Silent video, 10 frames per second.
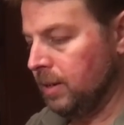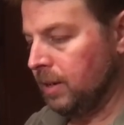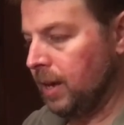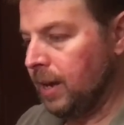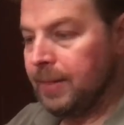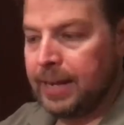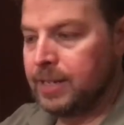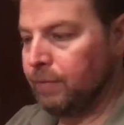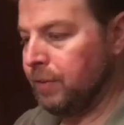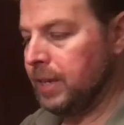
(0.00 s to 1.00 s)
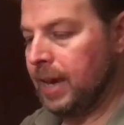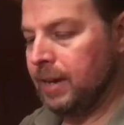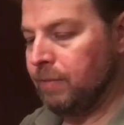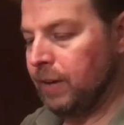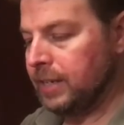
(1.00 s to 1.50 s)
Okay, and that's it for the
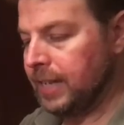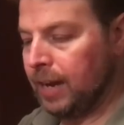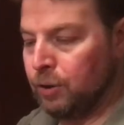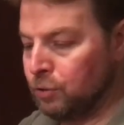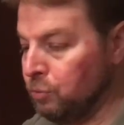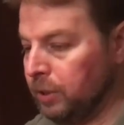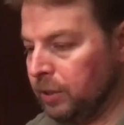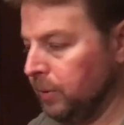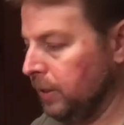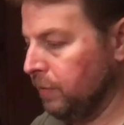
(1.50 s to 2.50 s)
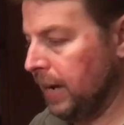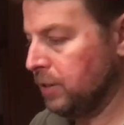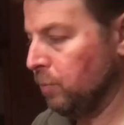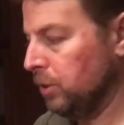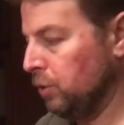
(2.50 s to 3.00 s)
end phase. And that goes really, really
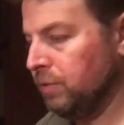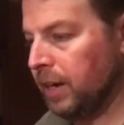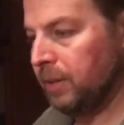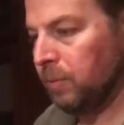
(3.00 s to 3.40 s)
fast once you've done it